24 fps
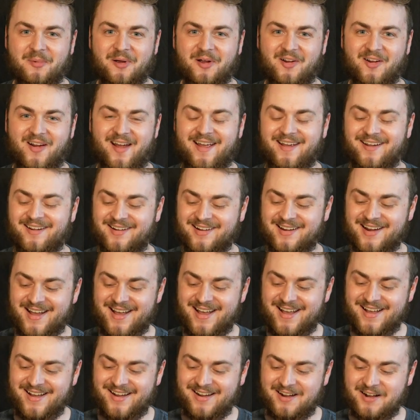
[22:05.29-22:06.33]
McGregor.
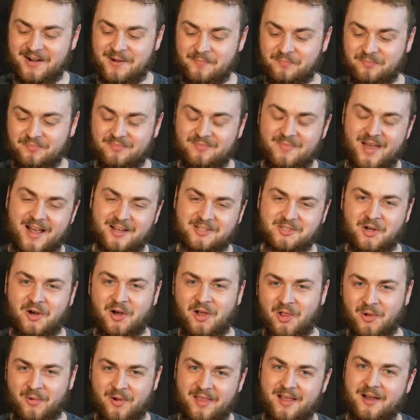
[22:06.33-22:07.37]
Max
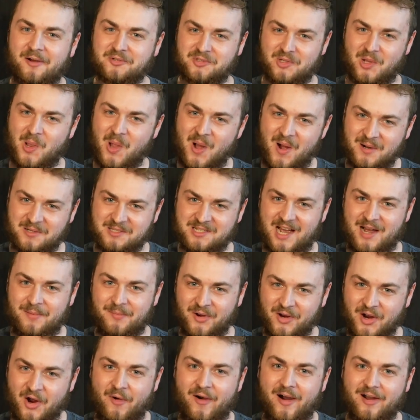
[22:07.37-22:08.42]
Holloway, that was a long time ago.